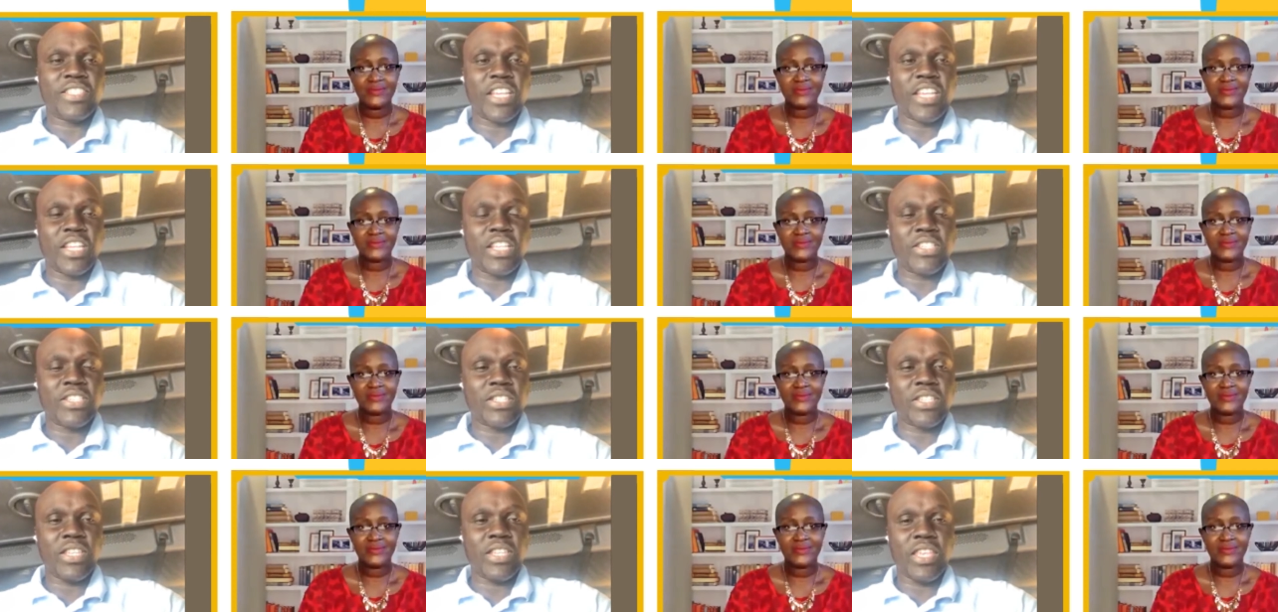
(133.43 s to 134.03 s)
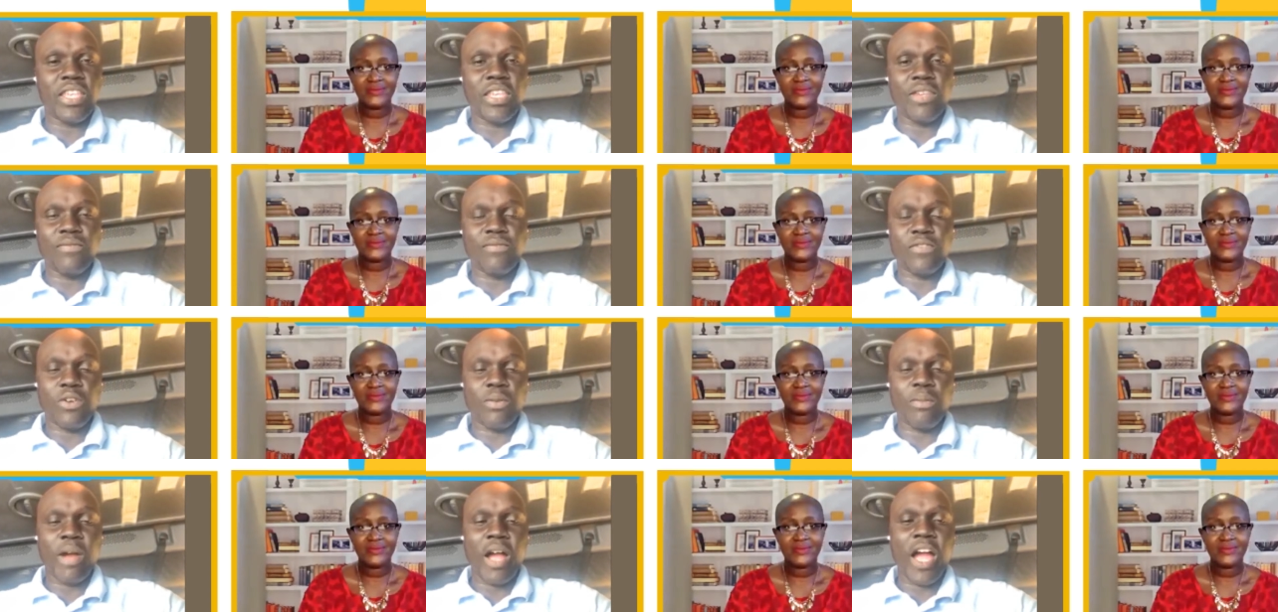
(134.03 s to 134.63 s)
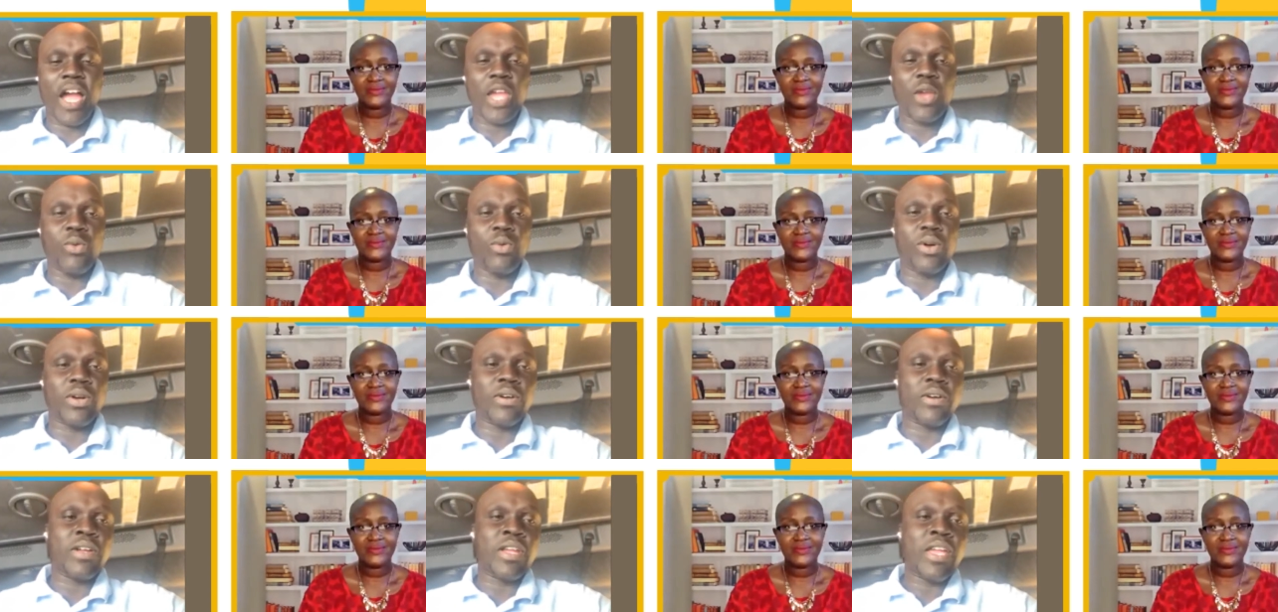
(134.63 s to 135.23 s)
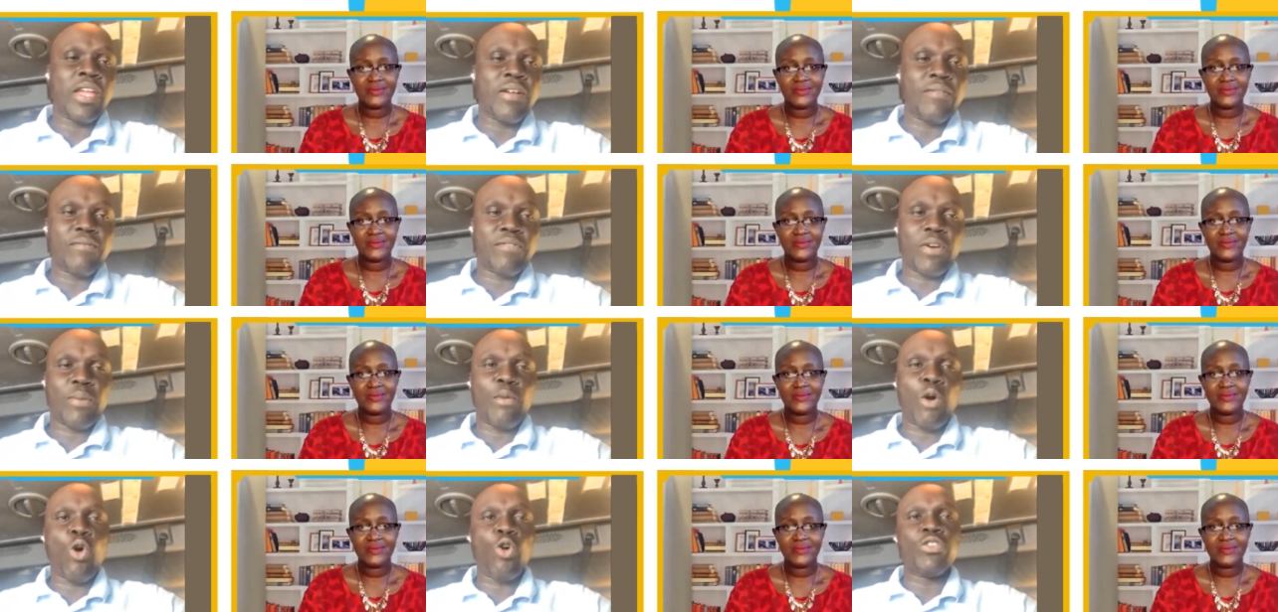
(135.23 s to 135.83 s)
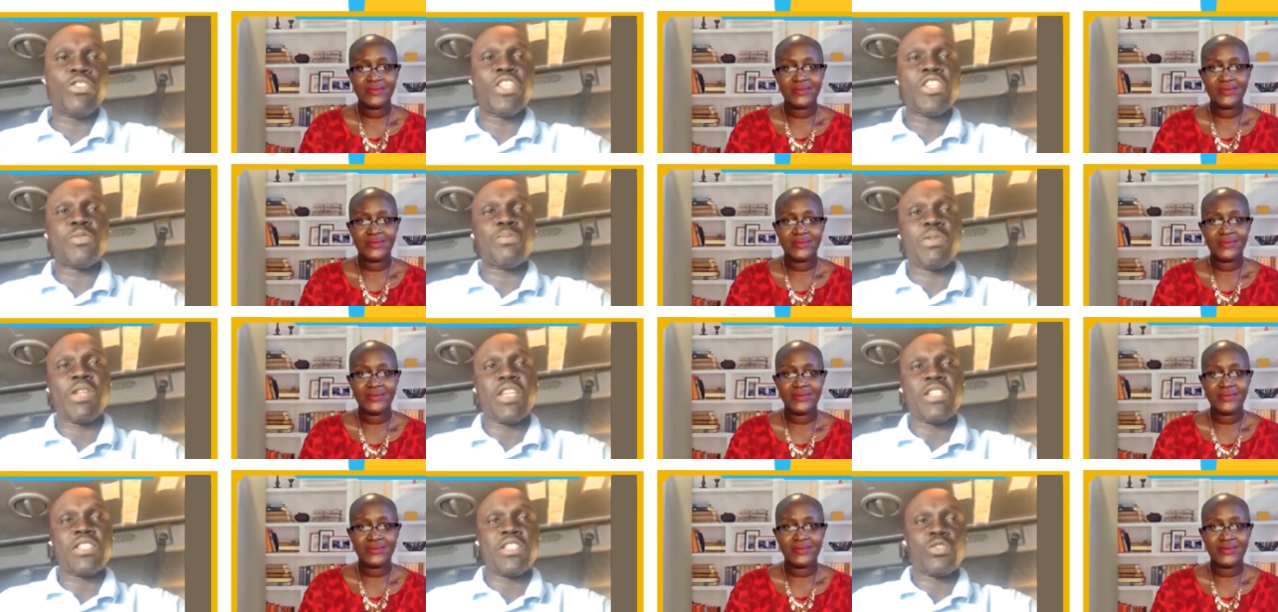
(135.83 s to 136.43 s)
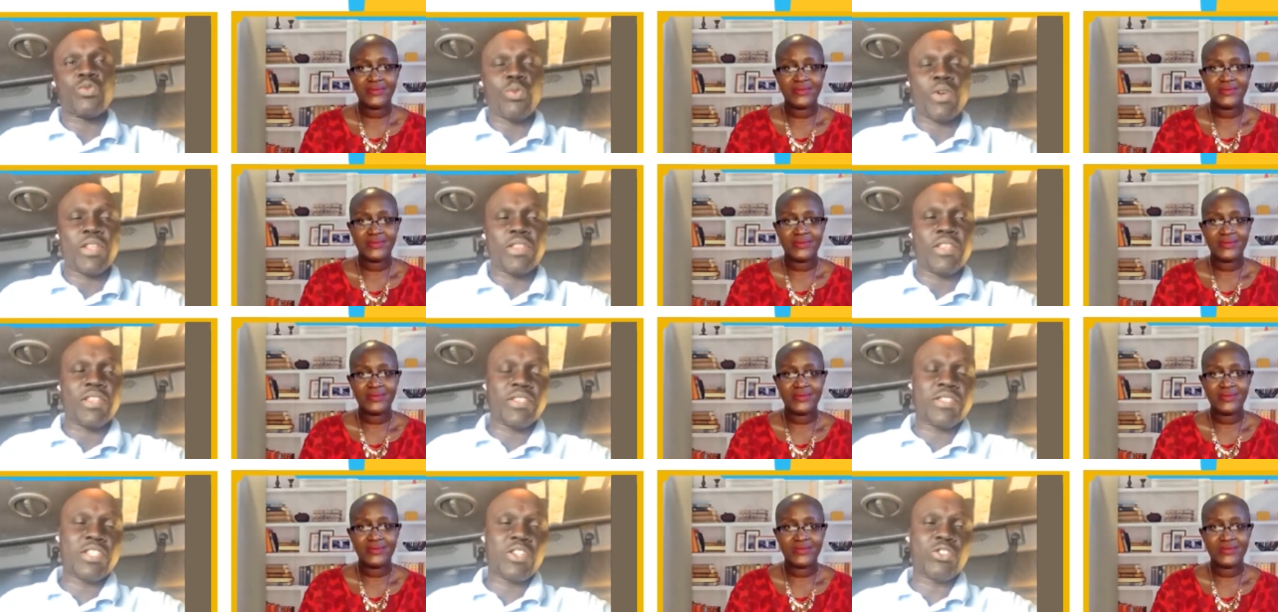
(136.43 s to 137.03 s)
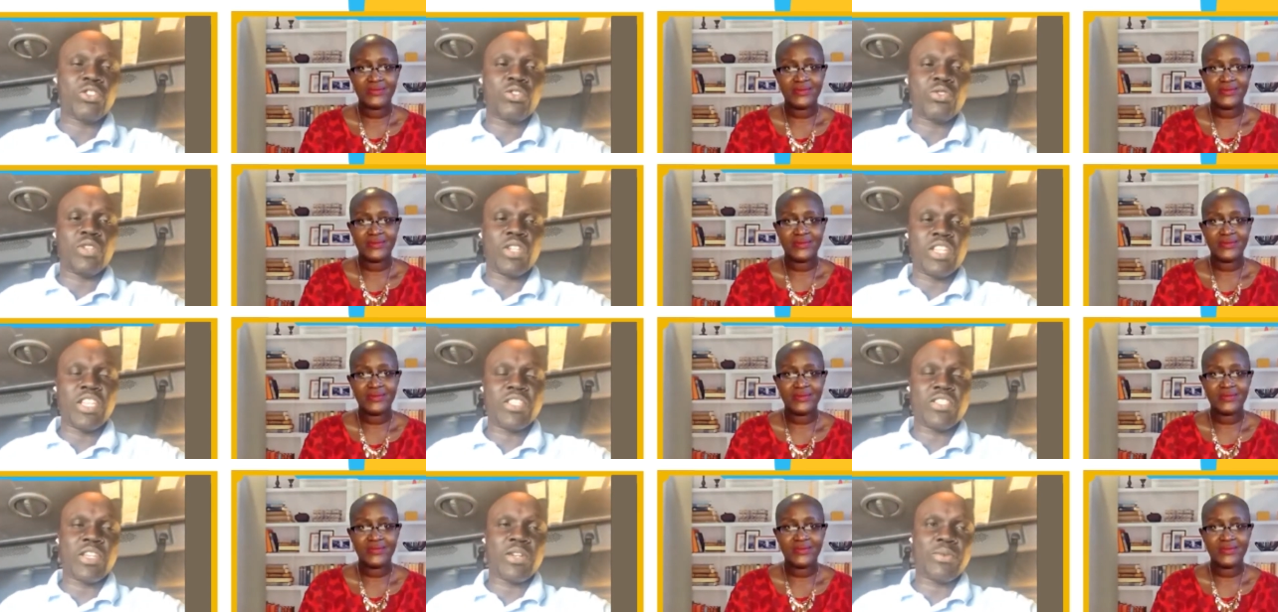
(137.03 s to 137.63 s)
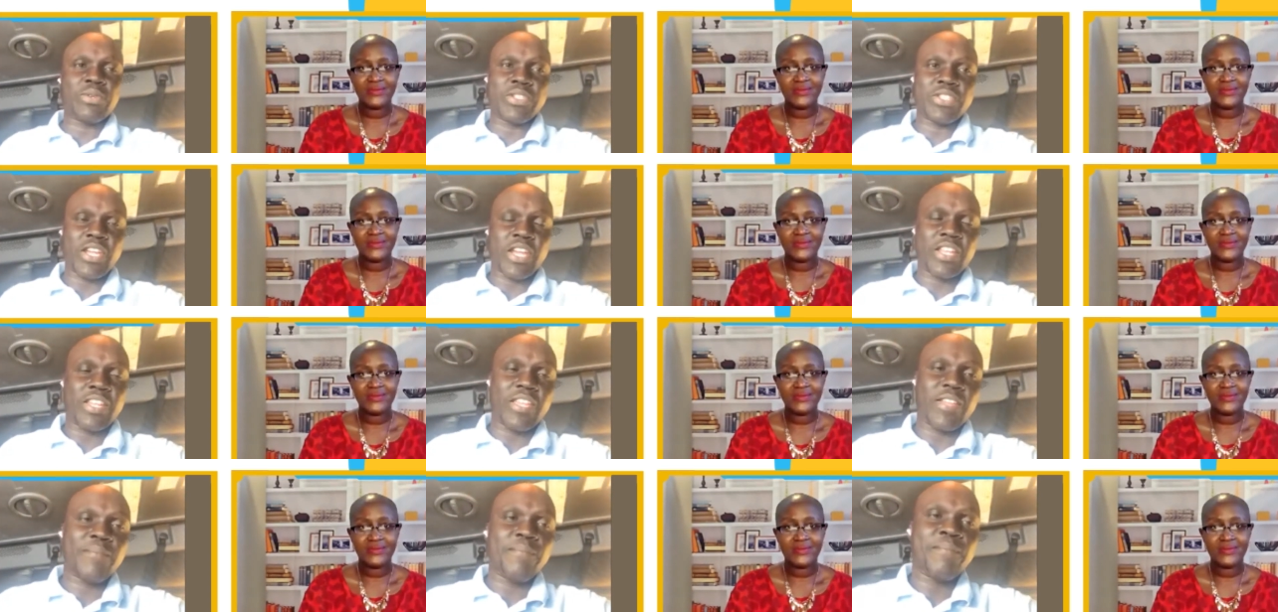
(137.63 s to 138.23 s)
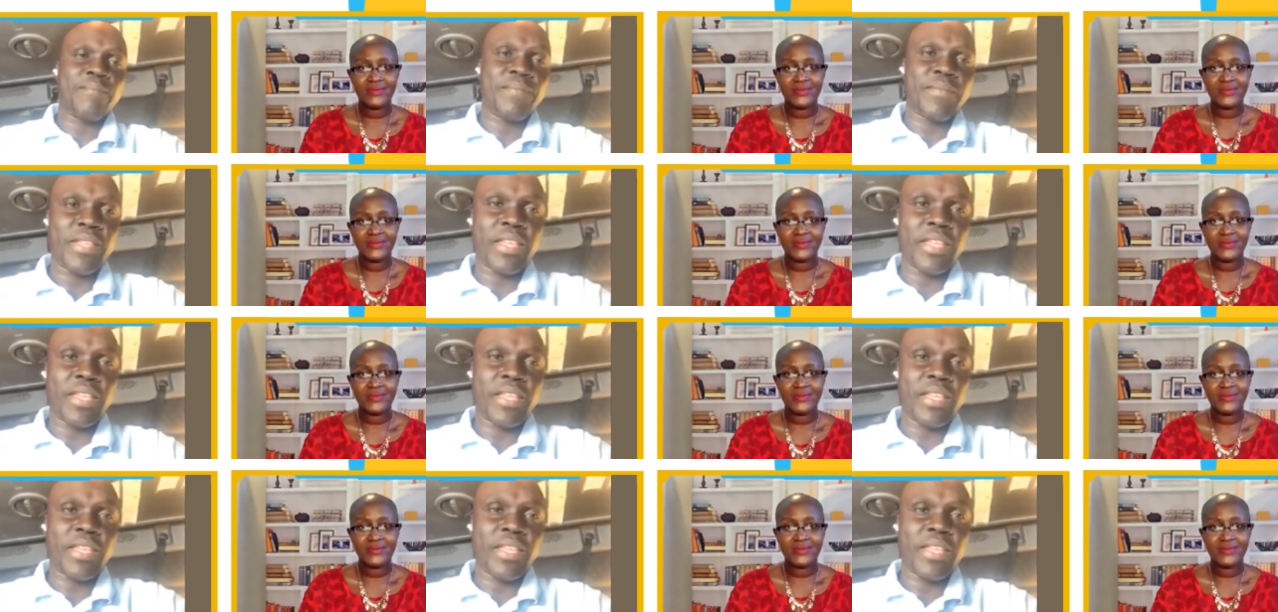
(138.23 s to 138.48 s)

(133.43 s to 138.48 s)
Speaker 1: Tennessee, from Iowa, from all these places where the South Sudanese are residing.